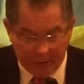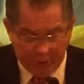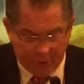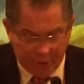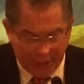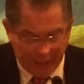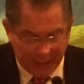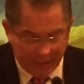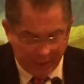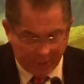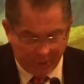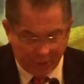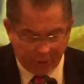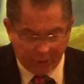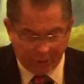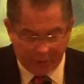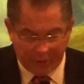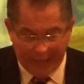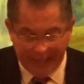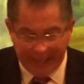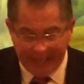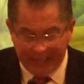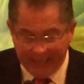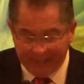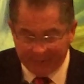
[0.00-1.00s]
Jesus
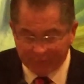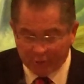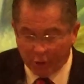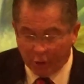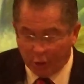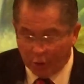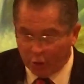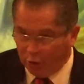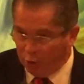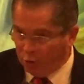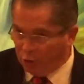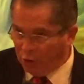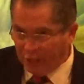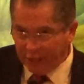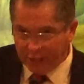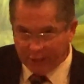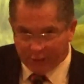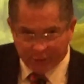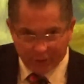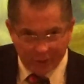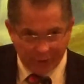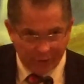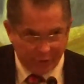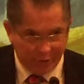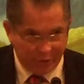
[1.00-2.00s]
saves,
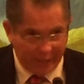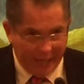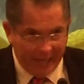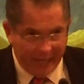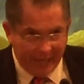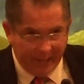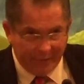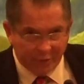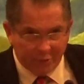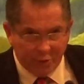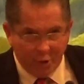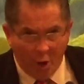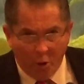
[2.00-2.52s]
Jesus saves.